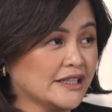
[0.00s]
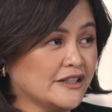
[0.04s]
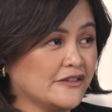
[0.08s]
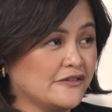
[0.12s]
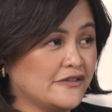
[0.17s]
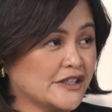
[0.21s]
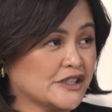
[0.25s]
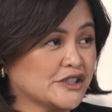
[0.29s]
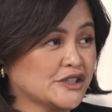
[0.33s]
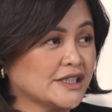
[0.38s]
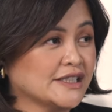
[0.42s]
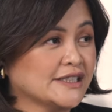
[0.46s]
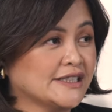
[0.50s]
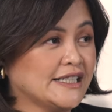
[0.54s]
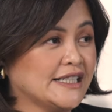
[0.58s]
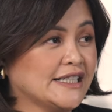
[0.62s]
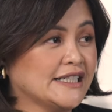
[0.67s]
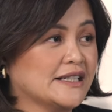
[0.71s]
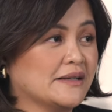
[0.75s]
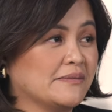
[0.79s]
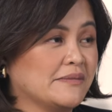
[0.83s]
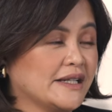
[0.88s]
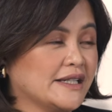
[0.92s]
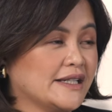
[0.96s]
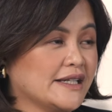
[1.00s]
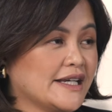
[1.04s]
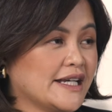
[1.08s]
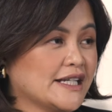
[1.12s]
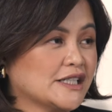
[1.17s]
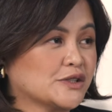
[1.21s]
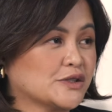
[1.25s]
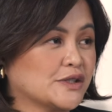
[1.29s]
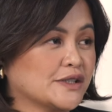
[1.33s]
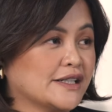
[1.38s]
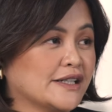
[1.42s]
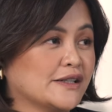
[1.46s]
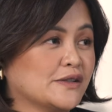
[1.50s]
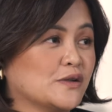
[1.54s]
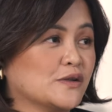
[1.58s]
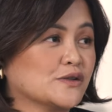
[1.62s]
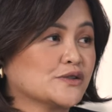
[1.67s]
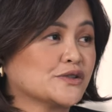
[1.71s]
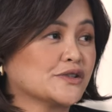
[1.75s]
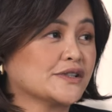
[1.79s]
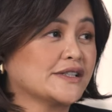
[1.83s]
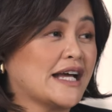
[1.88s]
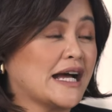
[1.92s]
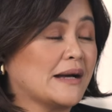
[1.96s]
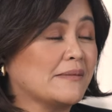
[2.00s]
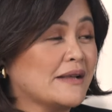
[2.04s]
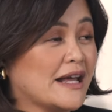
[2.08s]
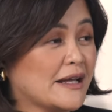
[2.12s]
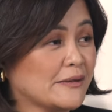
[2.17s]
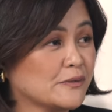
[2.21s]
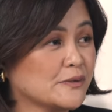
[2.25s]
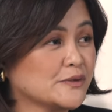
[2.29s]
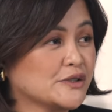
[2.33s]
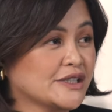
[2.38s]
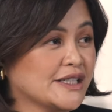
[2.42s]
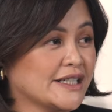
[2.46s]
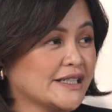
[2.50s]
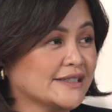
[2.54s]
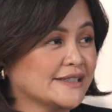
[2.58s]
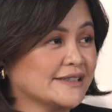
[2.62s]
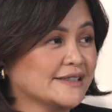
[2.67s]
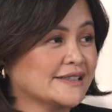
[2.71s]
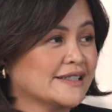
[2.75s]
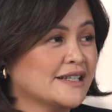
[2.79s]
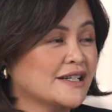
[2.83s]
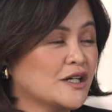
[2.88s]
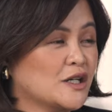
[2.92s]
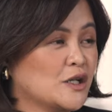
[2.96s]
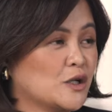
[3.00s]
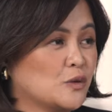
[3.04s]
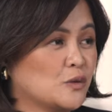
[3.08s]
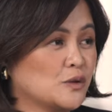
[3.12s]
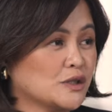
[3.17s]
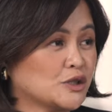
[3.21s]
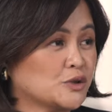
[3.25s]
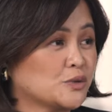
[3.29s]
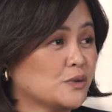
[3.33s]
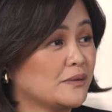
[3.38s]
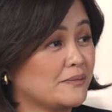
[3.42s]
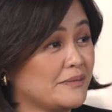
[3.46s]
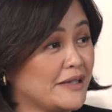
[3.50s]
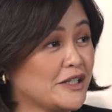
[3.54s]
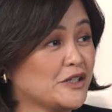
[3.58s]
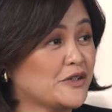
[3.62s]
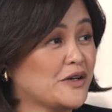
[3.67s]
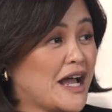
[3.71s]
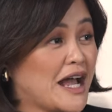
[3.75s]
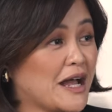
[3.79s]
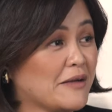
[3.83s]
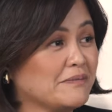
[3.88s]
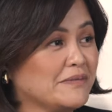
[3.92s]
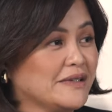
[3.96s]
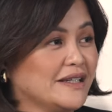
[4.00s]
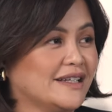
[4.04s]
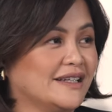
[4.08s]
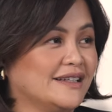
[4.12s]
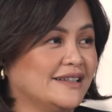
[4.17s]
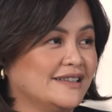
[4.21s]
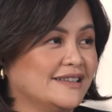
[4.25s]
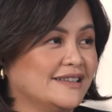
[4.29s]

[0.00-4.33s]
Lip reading: deficiency, the medication, and also the adaptogens, which will make you happy.